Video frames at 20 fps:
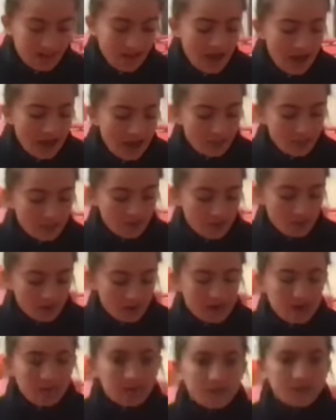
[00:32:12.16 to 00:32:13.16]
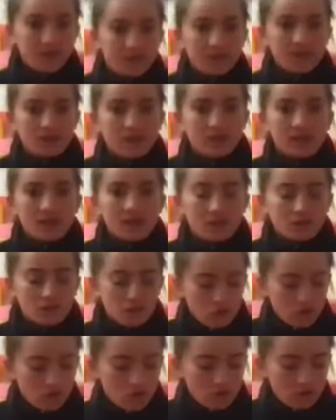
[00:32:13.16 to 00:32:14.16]
And 3,
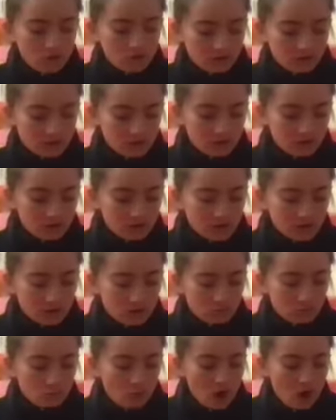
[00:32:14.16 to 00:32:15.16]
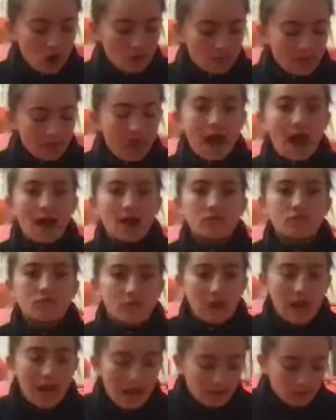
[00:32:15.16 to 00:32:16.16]
2, 1, and
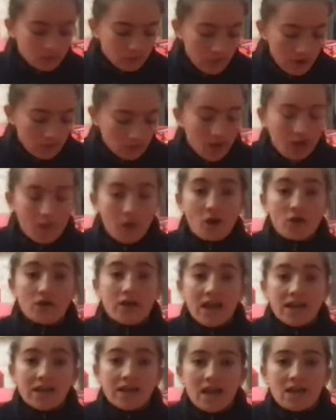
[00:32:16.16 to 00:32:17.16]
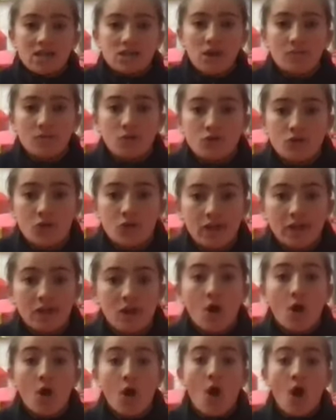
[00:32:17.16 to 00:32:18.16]
relax. Well done. Okay, next up, you're doing
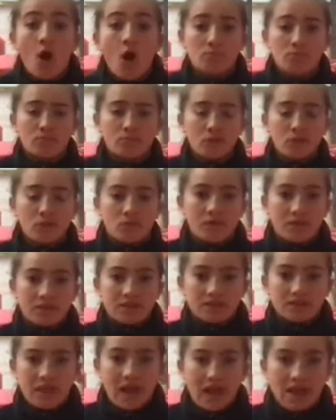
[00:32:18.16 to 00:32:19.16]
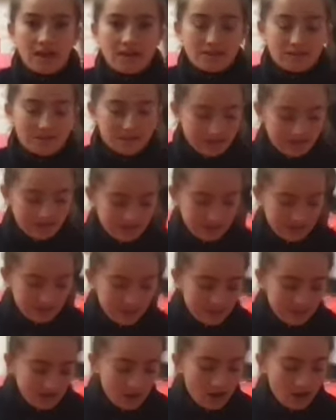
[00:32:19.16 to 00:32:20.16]
a hop with a reset.
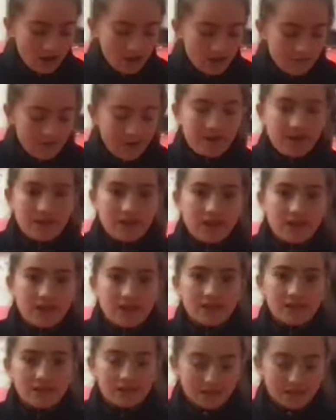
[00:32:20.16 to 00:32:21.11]
Are you ready?